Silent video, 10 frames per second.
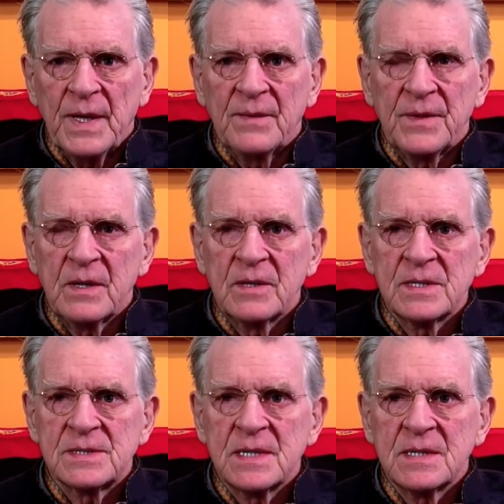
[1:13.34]
And there
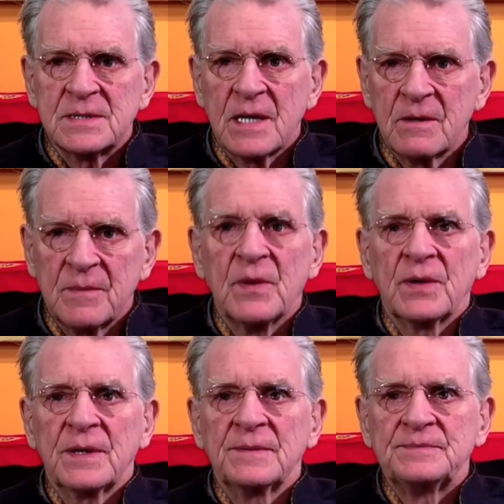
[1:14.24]
is a
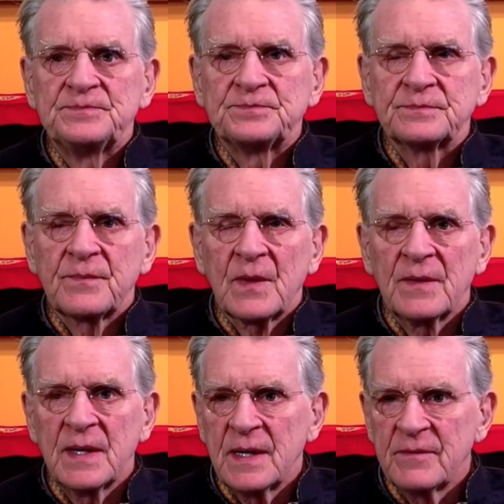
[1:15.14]
ceremony
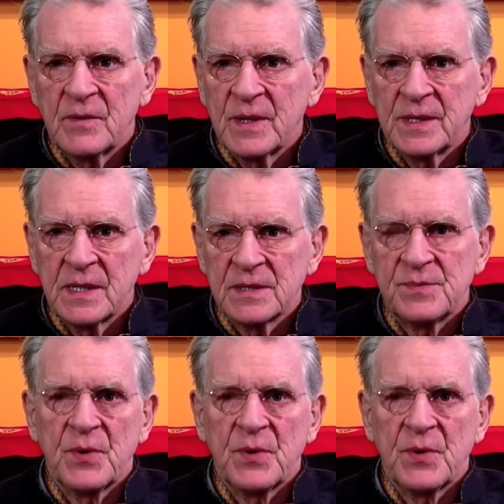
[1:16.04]
that everyone does,